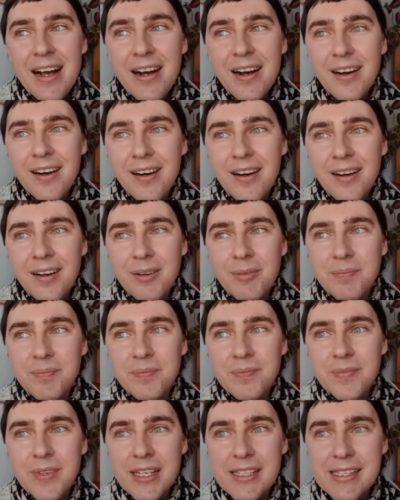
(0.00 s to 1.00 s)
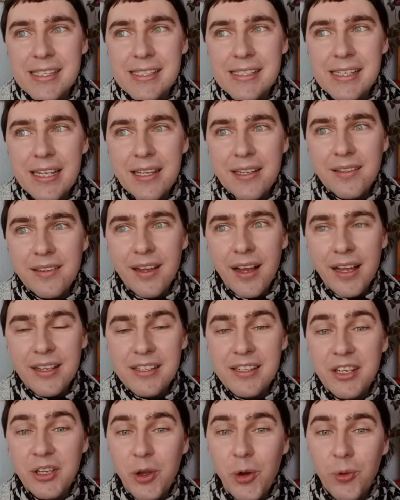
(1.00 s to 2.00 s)
As I said, I
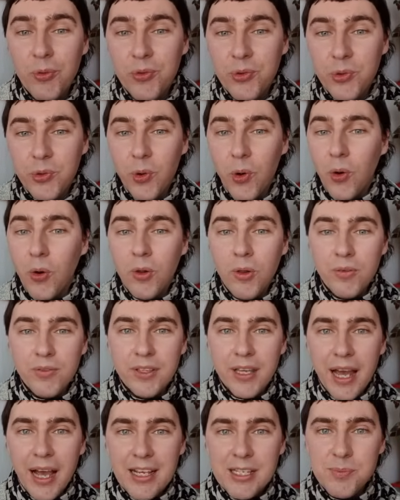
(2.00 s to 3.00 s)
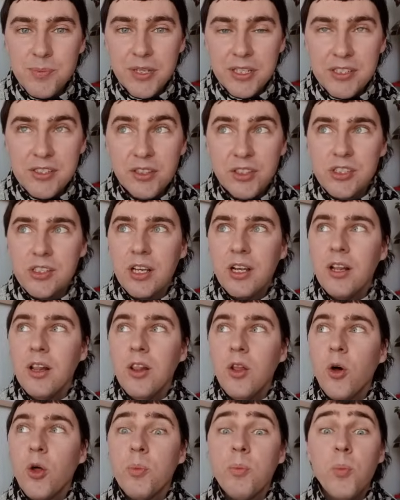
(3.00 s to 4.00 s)
didn't go through all of the aspects. There's a
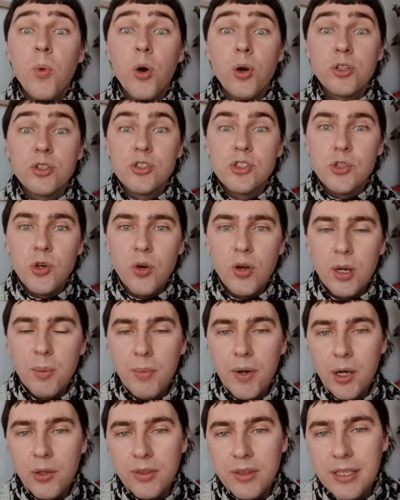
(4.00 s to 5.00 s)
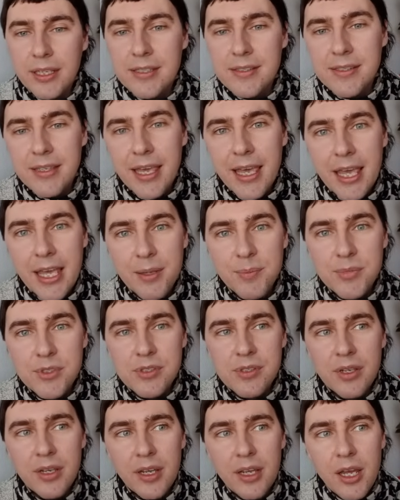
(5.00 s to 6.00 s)
lot more to talk about these
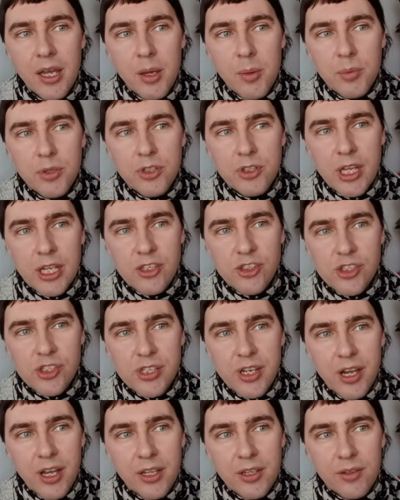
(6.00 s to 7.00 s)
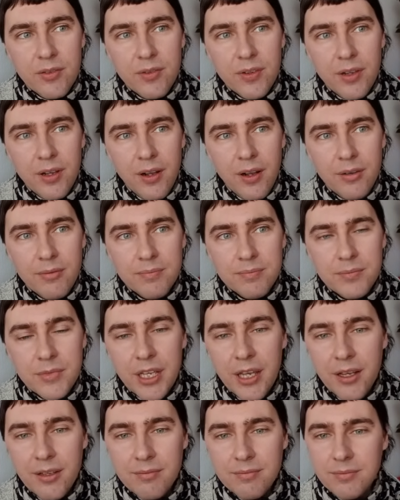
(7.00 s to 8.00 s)
games. But that's just kind of a
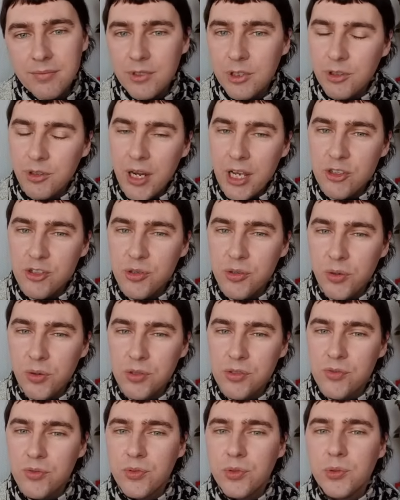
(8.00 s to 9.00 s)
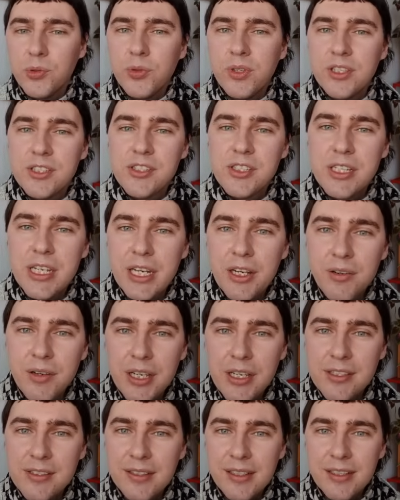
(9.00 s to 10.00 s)
crash course through the
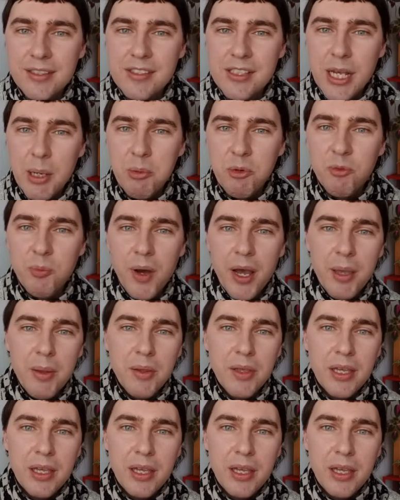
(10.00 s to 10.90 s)
series and some of my